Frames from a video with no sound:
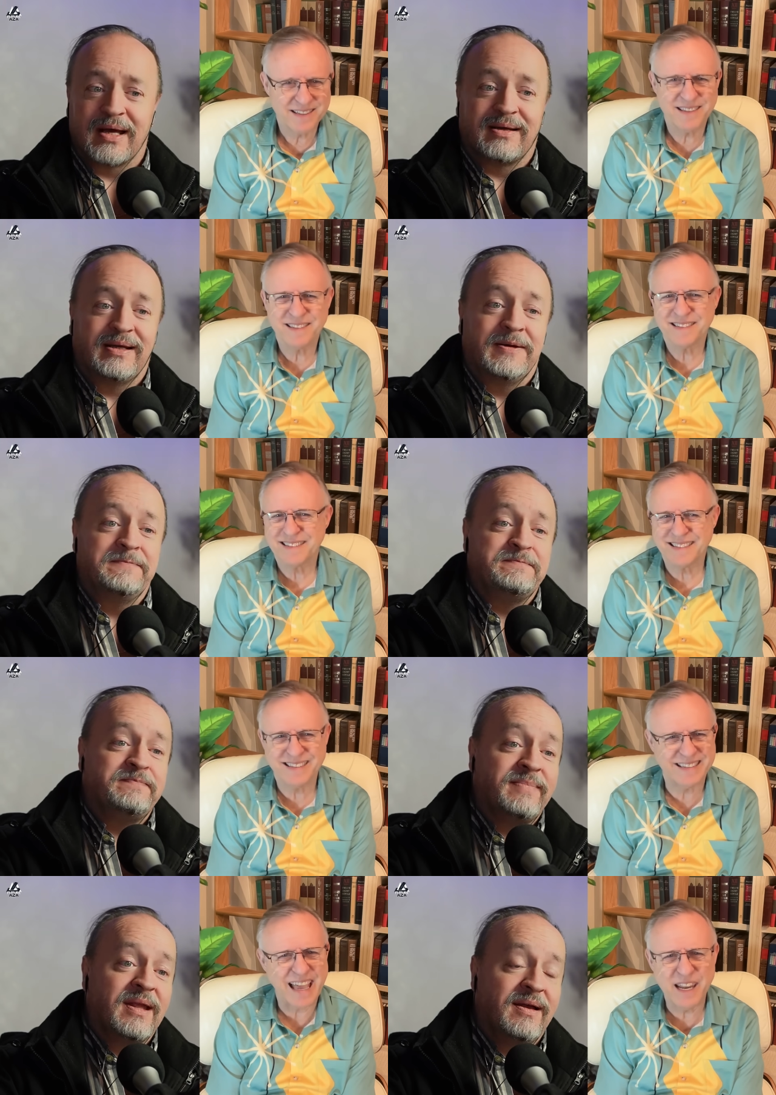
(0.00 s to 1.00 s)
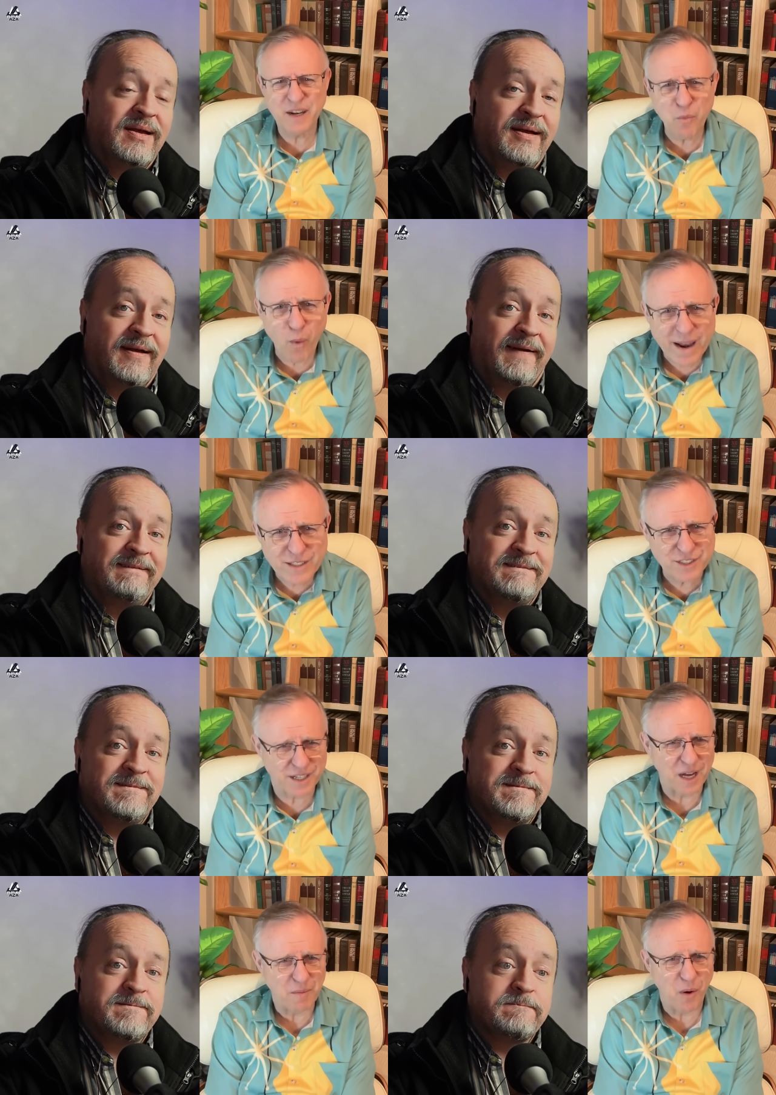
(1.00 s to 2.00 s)
Speaker 1: lucky. They didn't want us to
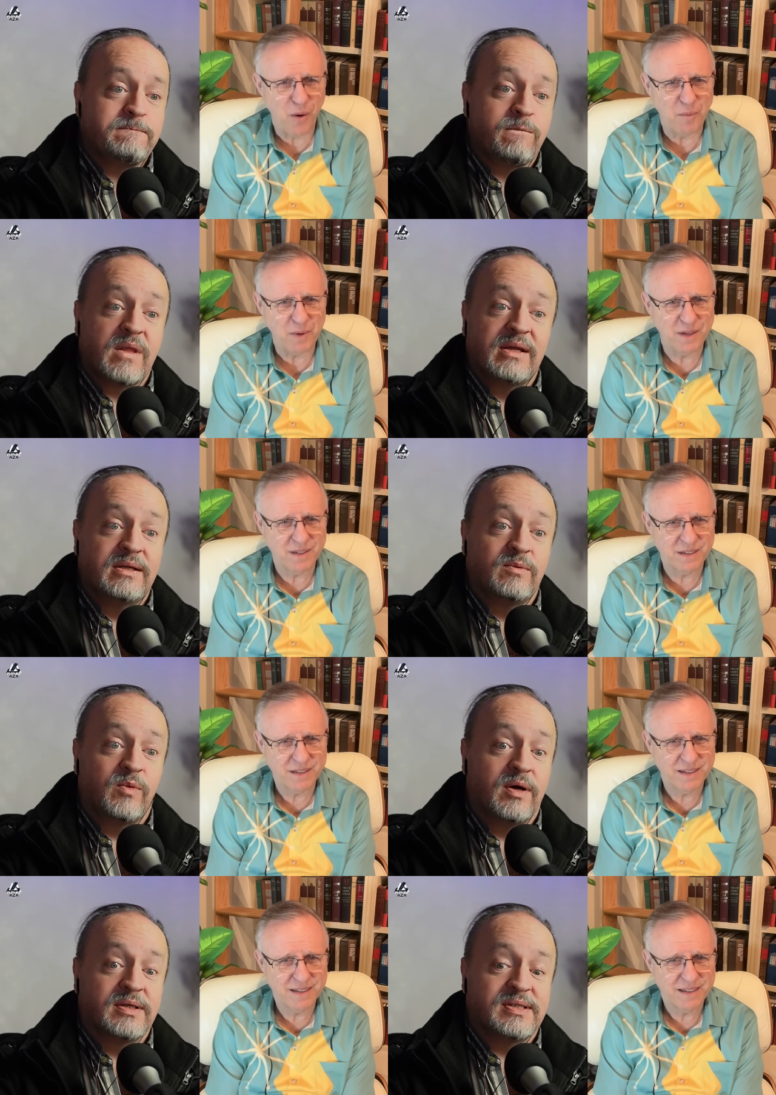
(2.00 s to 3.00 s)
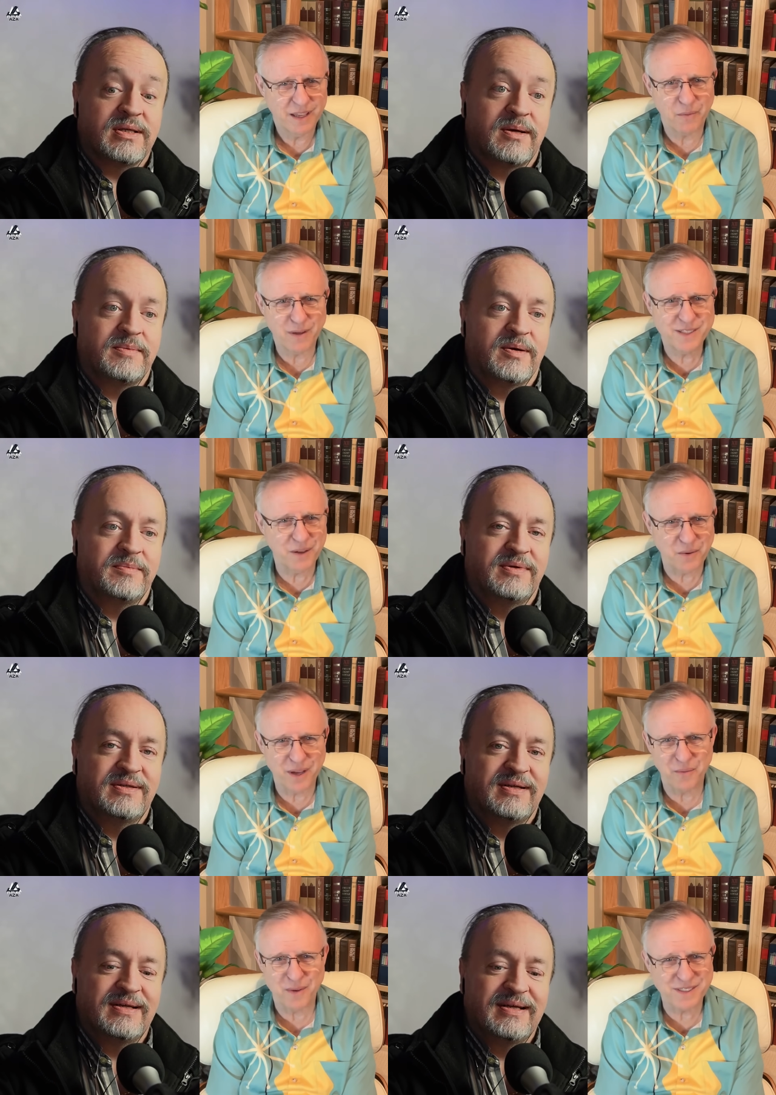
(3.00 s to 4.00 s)
come home.
Speaker 2: They didn't want us
Speaker 1: to it come wasn't, home.
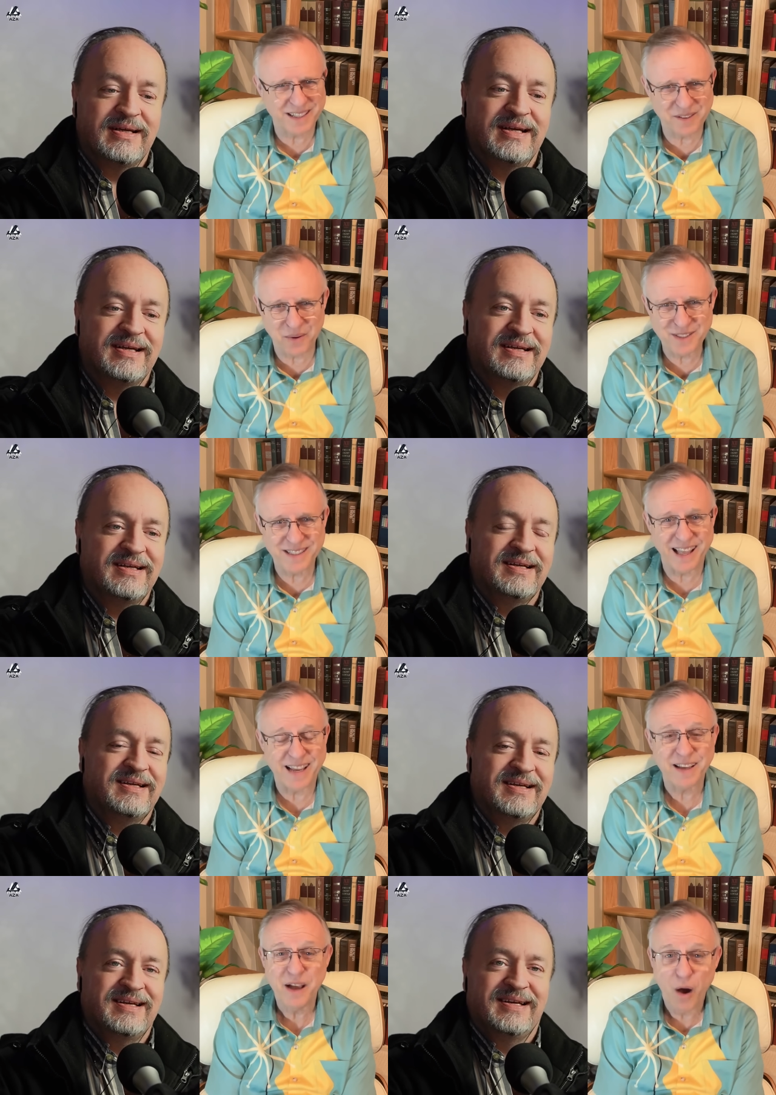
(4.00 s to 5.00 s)
It wasn't, it wasn't like,